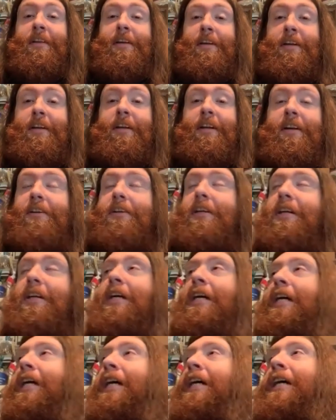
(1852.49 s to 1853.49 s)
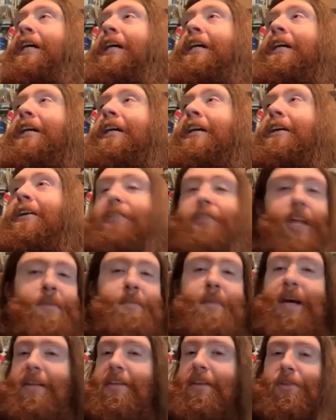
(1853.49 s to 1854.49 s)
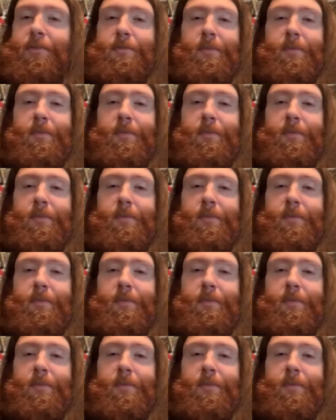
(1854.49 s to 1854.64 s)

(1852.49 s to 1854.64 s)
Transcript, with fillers: You know, they made those